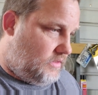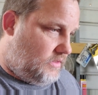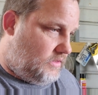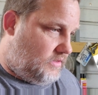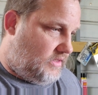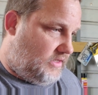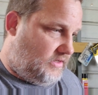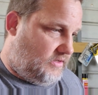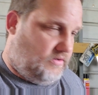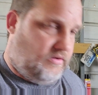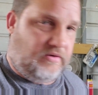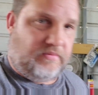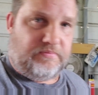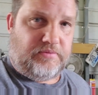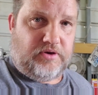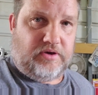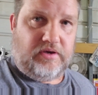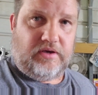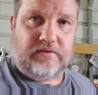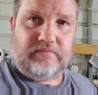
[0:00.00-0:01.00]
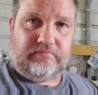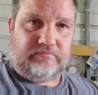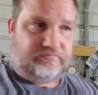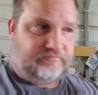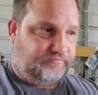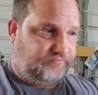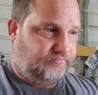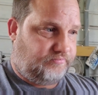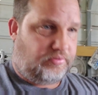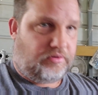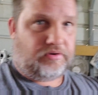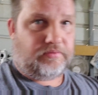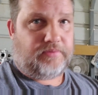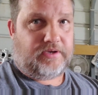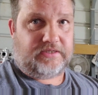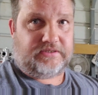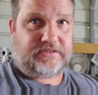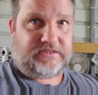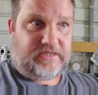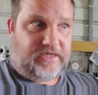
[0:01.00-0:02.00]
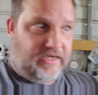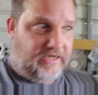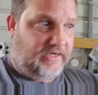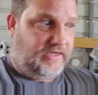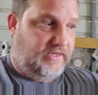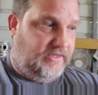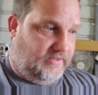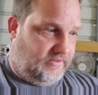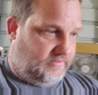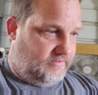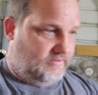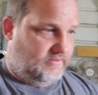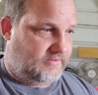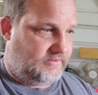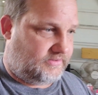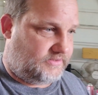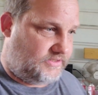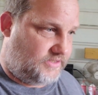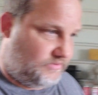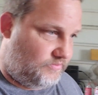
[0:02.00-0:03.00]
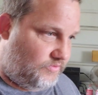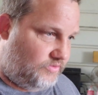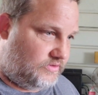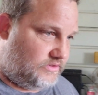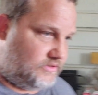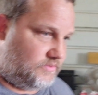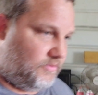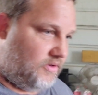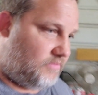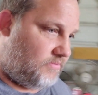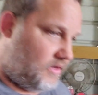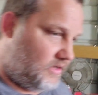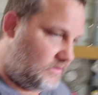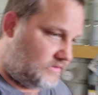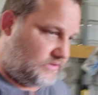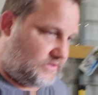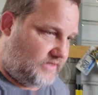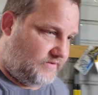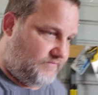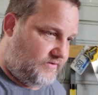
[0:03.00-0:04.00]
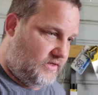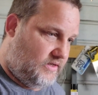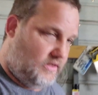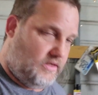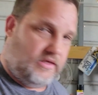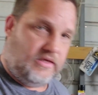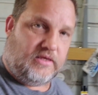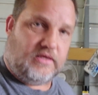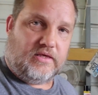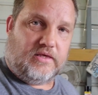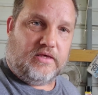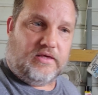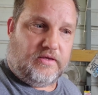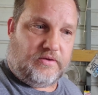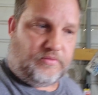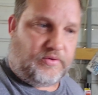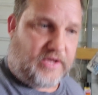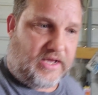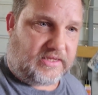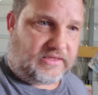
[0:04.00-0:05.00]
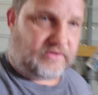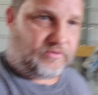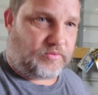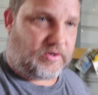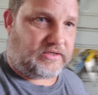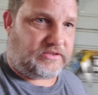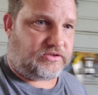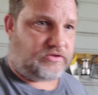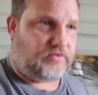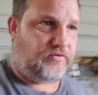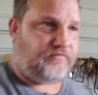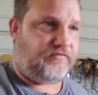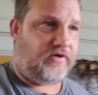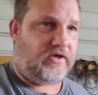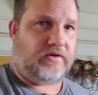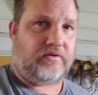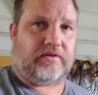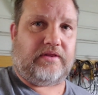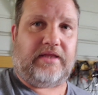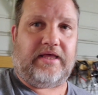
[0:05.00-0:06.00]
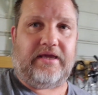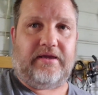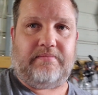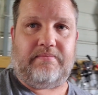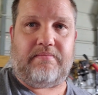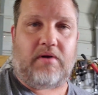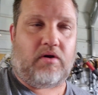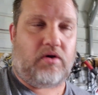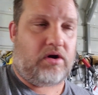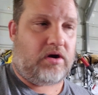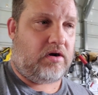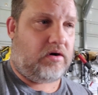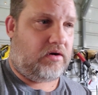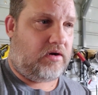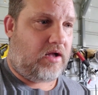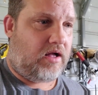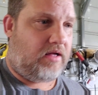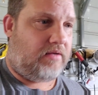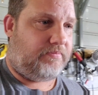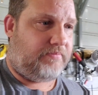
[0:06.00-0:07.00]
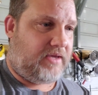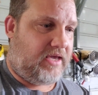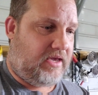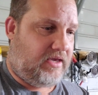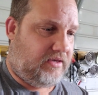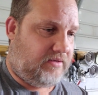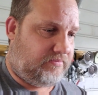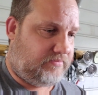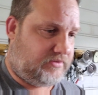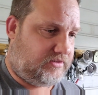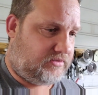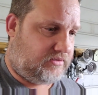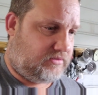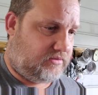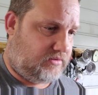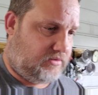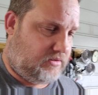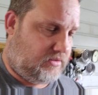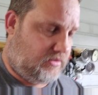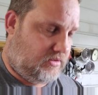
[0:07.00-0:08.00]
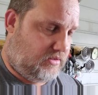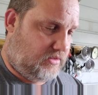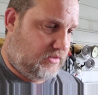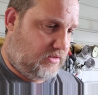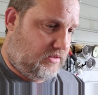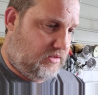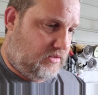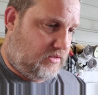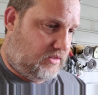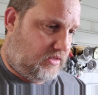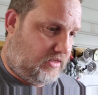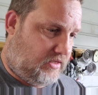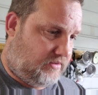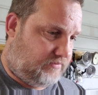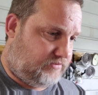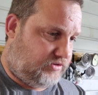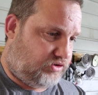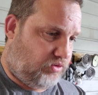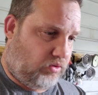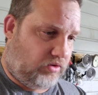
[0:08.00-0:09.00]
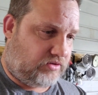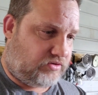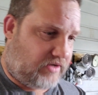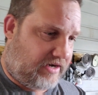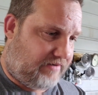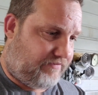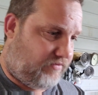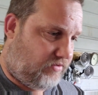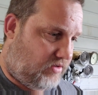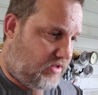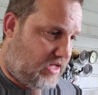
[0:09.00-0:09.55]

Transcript: that you can put pretty much in any Gen 1 small block Chevy. We got the retrofit link bar comp cams, short travel